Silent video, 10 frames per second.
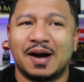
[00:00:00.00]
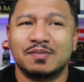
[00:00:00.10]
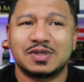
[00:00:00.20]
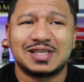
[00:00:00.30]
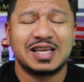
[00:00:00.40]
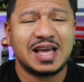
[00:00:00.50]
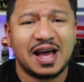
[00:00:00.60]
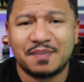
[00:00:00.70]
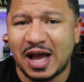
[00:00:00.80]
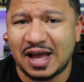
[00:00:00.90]
say,
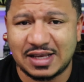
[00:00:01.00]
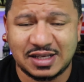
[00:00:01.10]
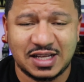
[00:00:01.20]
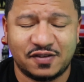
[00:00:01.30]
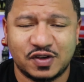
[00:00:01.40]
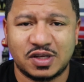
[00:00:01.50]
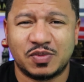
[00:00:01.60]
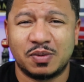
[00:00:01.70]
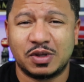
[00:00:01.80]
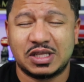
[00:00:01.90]
yeah, I stand for
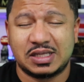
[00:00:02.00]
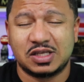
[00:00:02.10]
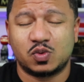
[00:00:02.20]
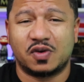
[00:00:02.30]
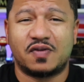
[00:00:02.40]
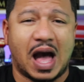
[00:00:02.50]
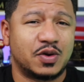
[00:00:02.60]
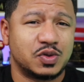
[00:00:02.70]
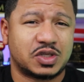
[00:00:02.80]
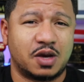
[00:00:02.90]
something, but this is where
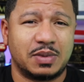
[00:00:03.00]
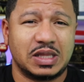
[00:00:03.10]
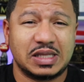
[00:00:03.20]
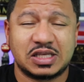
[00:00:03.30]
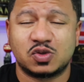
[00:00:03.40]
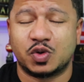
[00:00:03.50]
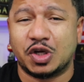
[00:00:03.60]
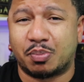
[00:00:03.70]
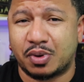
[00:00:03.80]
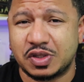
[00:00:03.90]
values come in. This is where
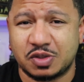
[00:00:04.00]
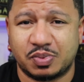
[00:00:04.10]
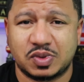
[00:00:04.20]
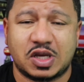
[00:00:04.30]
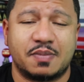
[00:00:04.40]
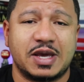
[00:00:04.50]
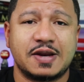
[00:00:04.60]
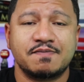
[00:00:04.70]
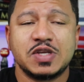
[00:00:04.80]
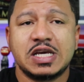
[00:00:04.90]
your principles come
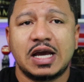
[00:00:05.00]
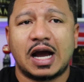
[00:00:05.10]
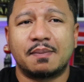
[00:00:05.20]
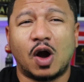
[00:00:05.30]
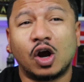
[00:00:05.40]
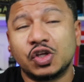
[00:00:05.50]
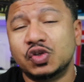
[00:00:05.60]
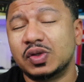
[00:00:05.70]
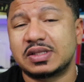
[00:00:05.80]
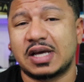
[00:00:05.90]
in. Are
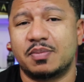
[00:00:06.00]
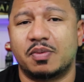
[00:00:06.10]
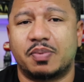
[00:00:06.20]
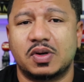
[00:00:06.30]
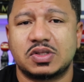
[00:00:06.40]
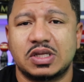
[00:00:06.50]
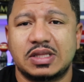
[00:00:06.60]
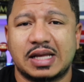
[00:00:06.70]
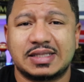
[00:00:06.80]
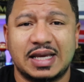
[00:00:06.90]
you the type of person
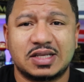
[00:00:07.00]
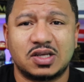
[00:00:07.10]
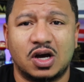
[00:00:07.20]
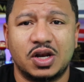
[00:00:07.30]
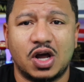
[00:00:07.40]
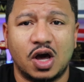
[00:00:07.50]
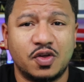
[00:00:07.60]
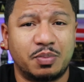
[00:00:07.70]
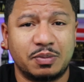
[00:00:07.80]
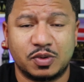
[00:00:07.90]
that takes on
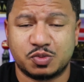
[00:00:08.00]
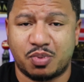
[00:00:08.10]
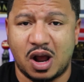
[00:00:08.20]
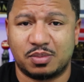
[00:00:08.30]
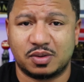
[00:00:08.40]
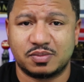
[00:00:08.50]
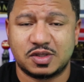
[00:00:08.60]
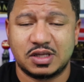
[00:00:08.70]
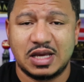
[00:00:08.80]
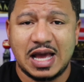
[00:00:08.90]
other people's
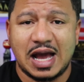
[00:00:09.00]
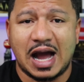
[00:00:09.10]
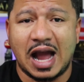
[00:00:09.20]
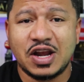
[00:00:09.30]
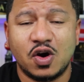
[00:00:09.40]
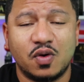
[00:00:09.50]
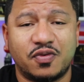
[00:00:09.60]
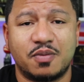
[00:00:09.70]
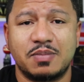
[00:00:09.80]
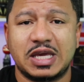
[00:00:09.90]
problems? I know
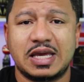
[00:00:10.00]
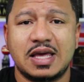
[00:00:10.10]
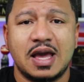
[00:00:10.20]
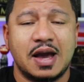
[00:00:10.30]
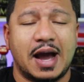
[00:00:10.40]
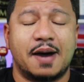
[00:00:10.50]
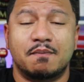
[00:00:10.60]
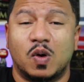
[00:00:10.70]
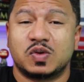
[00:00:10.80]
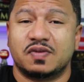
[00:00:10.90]
for me,
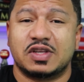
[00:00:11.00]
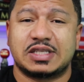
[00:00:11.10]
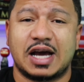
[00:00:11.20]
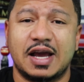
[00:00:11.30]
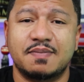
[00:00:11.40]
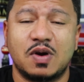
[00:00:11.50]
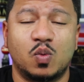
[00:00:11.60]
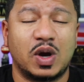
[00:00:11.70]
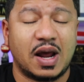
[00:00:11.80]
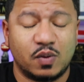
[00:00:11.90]
most of the time
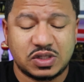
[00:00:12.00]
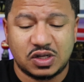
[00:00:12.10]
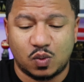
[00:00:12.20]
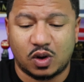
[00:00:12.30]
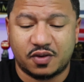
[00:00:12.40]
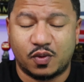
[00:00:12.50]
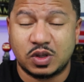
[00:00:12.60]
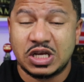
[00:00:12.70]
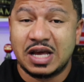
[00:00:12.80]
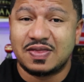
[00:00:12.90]
when I was in the
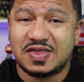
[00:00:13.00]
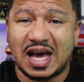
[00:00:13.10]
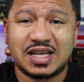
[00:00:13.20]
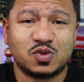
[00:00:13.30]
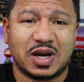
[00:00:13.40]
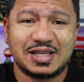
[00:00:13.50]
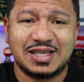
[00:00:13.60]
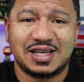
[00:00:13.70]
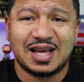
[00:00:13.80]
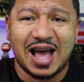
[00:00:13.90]
workforce, that is what I
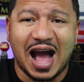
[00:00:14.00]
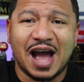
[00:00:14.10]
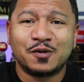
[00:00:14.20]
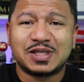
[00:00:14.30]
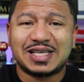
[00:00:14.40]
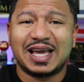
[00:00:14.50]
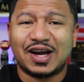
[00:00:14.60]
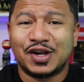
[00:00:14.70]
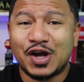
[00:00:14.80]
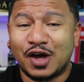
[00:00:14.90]
did. I would take
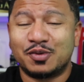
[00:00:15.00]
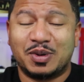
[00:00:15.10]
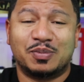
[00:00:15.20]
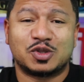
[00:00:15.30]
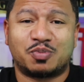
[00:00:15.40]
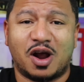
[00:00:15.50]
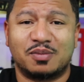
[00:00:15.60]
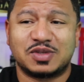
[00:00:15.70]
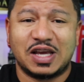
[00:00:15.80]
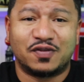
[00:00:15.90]
on other people's
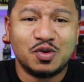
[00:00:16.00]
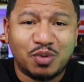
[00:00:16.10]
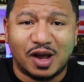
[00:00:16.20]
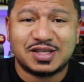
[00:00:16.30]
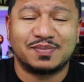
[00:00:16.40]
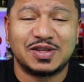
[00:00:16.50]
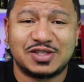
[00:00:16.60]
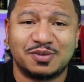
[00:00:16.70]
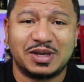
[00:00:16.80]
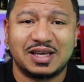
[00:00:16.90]
problems. If you brought something
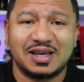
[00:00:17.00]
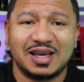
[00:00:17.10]
to me,